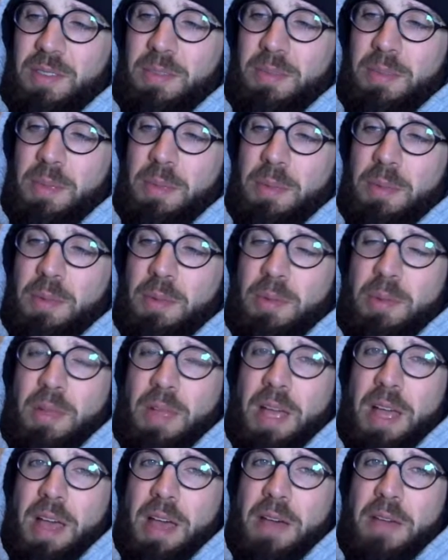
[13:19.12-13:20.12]
People
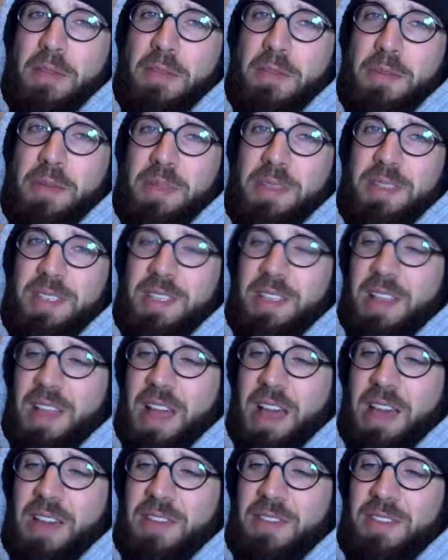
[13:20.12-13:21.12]
have busy
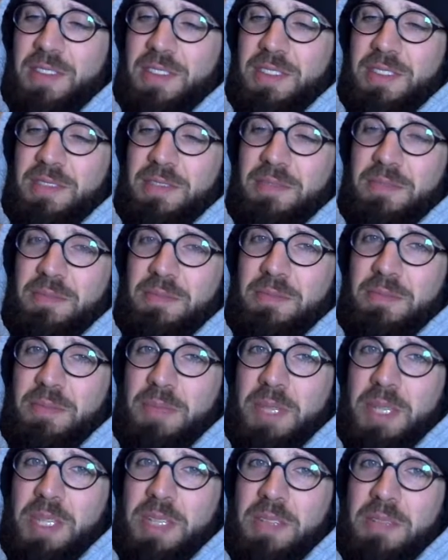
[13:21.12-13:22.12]
lives.
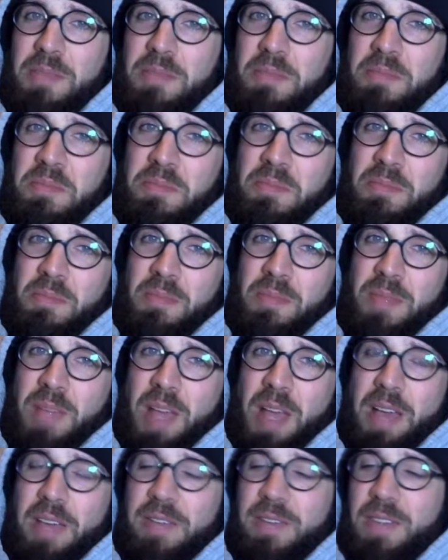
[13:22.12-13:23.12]
Me,
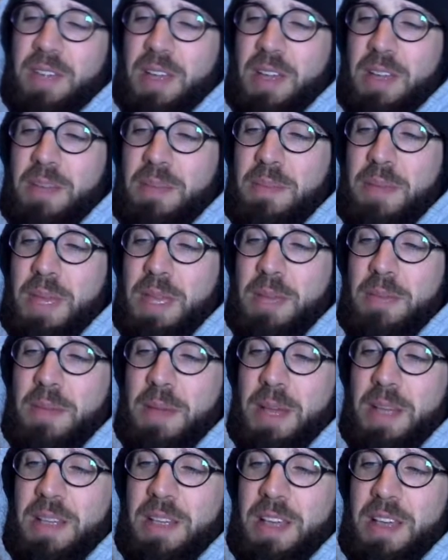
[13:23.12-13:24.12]
I've got to make
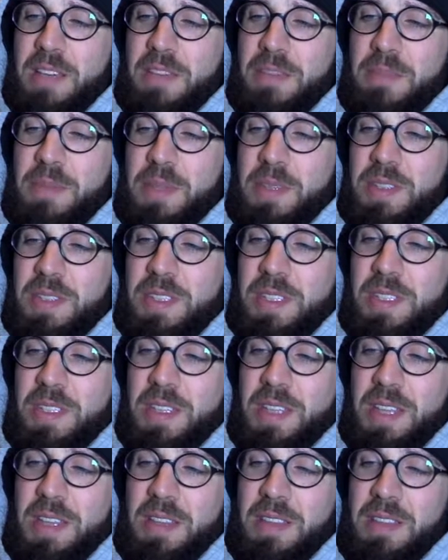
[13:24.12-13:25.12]
my life busy.
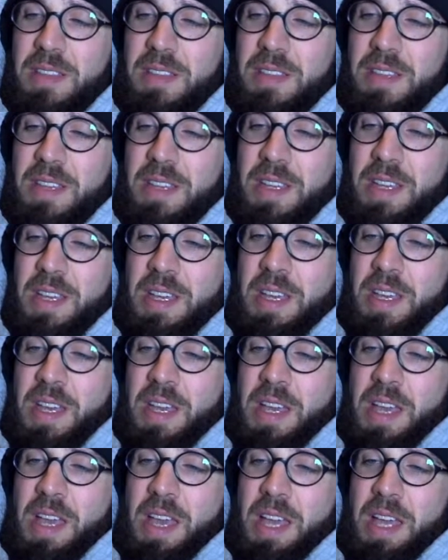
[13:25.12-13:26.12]

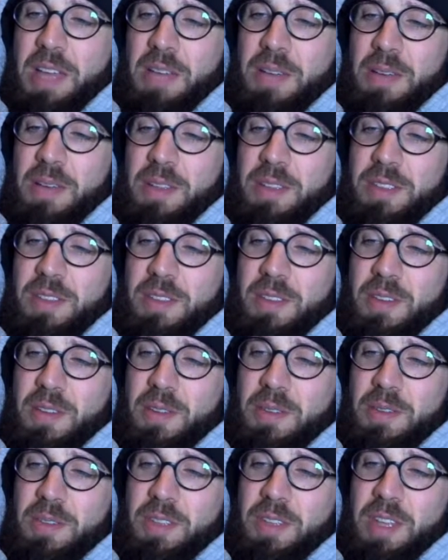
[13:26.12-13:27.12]
Anyways,
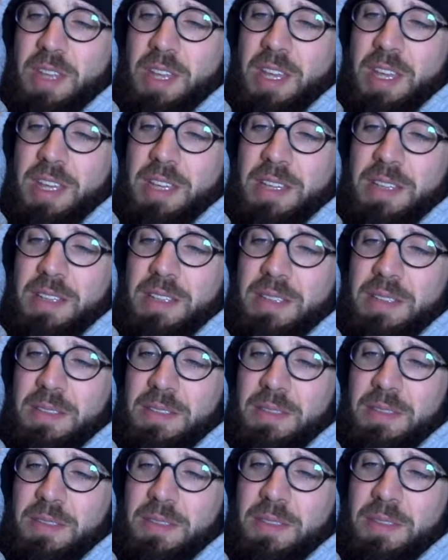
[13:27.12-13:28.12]
so today,
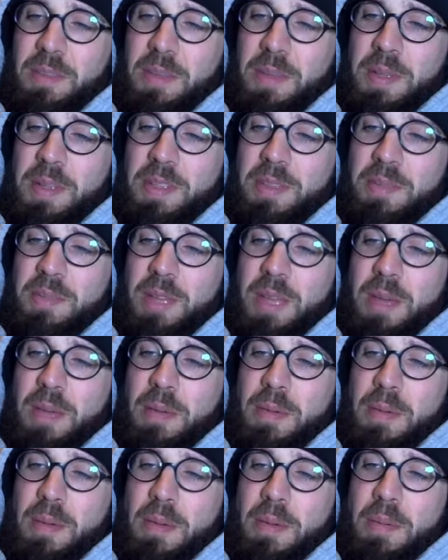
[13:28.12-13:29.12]
spend some time
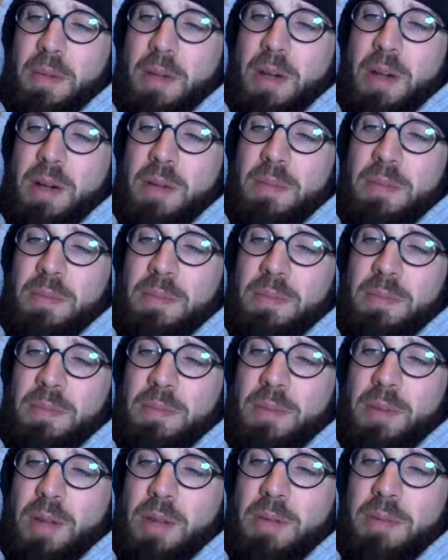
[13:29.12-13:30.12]
with my mom,
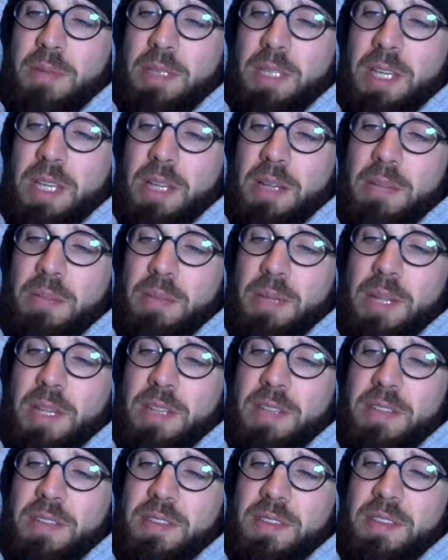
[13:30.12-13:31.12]
probably get a
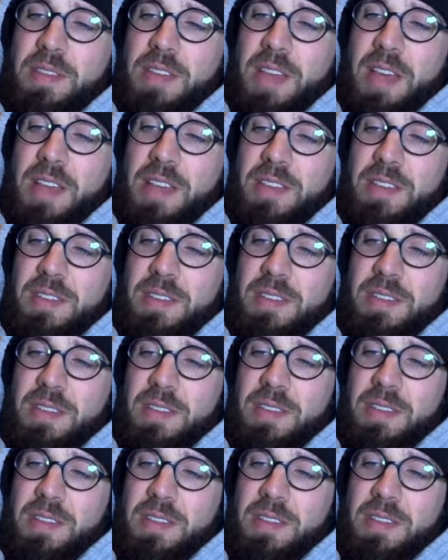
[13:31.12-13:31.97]
blood test.